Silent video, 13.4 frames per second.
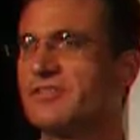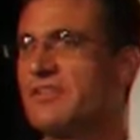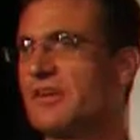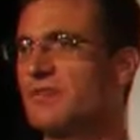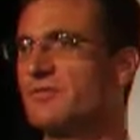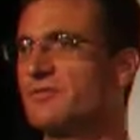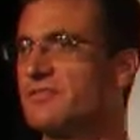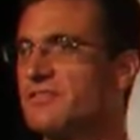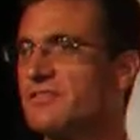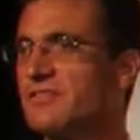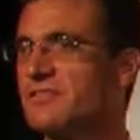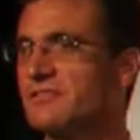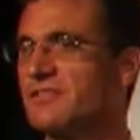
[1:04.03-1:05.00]
seconds with a
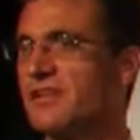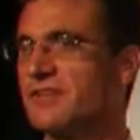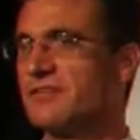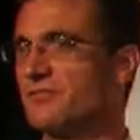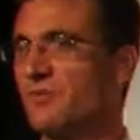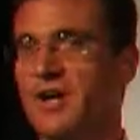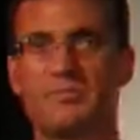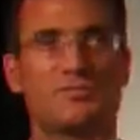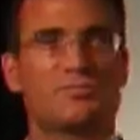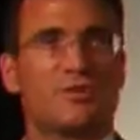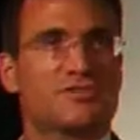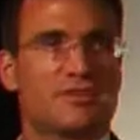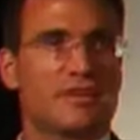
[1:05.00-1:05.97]
disinfectant
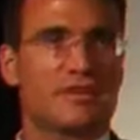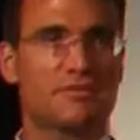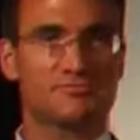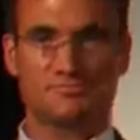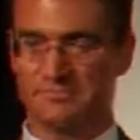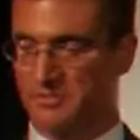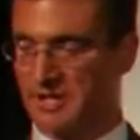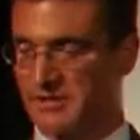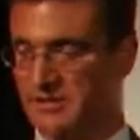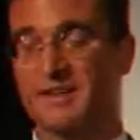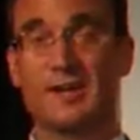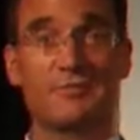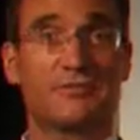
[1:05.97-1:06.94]
wipe, much like about
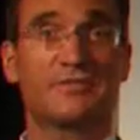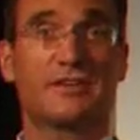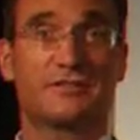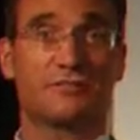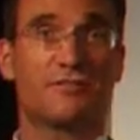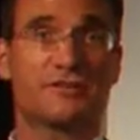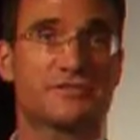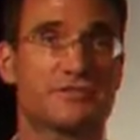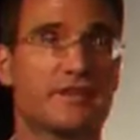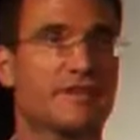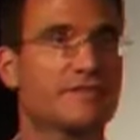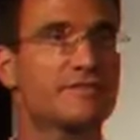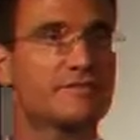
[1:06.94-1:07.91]
the time it would take to wash your
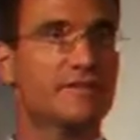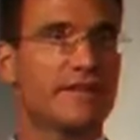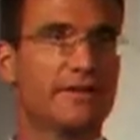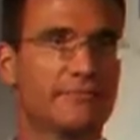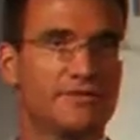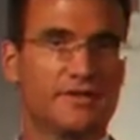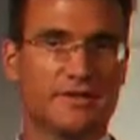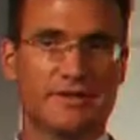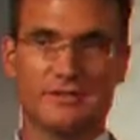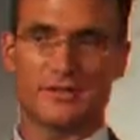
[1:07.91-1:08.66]
hands. And that was the